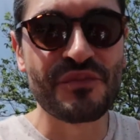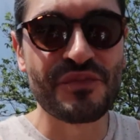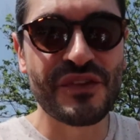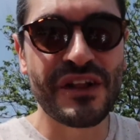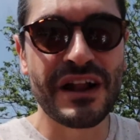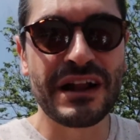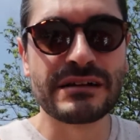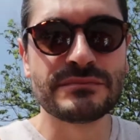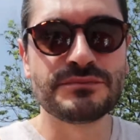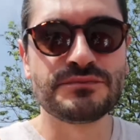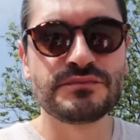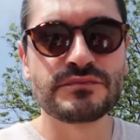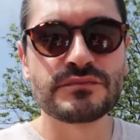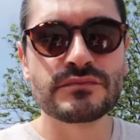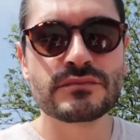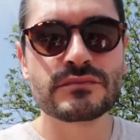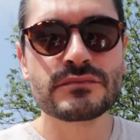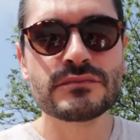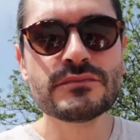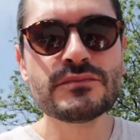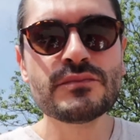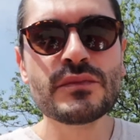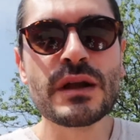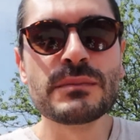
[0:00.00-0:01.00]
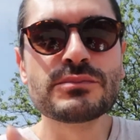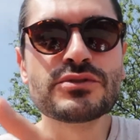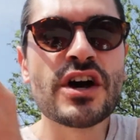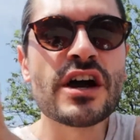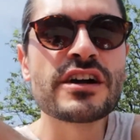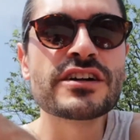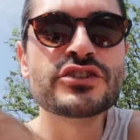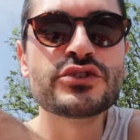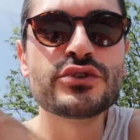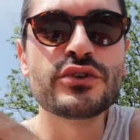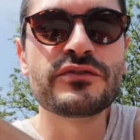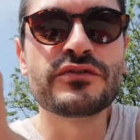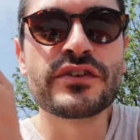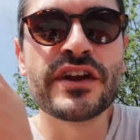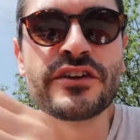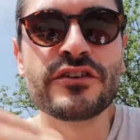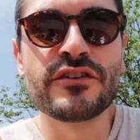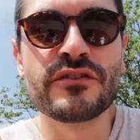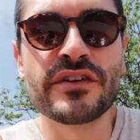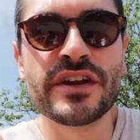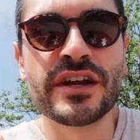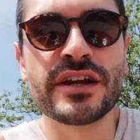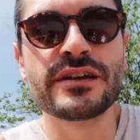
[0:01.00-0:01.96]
And like over time. Talking to a friend over